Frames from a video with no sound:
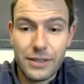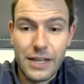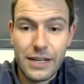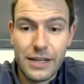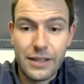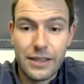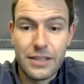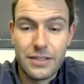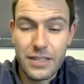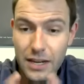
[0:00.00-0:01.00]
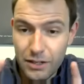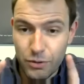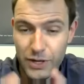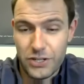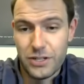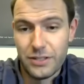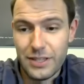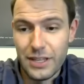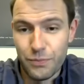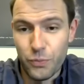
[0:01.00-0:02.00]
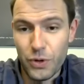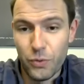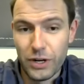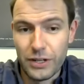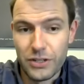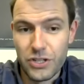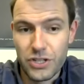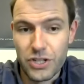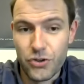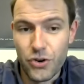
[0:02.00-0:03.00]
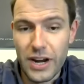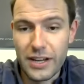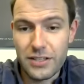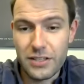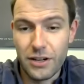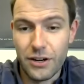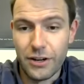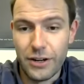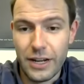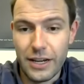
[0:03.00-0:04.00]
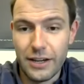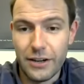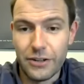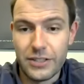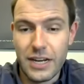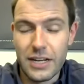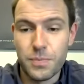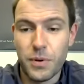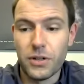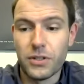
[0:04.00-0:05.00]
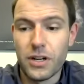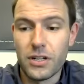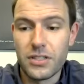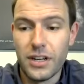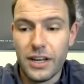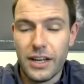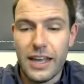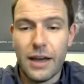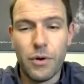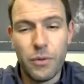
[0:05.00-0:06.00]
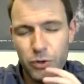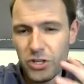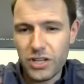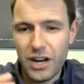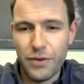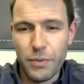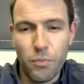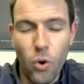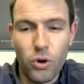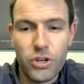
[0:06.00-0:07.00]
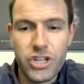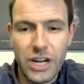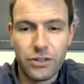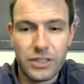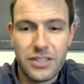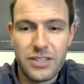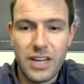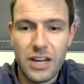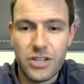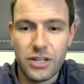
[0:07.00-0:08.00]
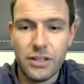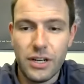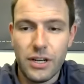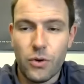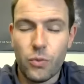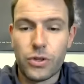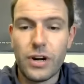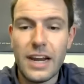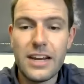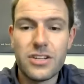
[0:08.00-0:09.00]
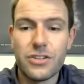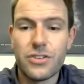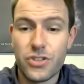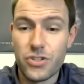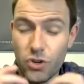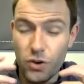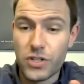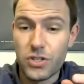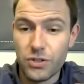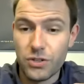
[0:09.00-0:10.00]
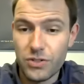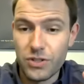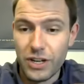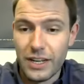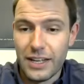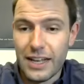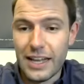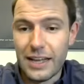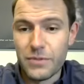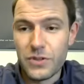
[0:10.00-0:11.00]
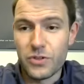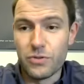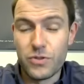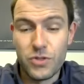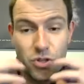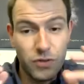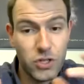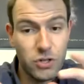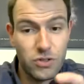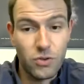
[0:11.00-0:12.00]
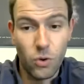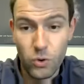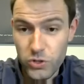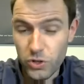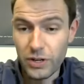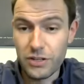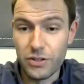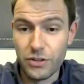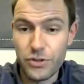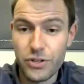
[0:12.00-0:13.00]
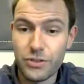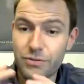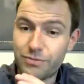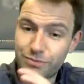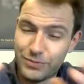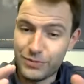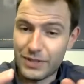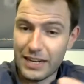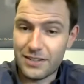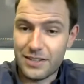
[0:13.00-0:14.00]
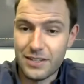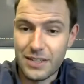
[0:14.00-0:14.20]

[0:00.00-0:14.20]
the second question that we want to just address on today's podcast. And we're just going to have a more general discussion with relation to servitudes. So servitudes also a solution that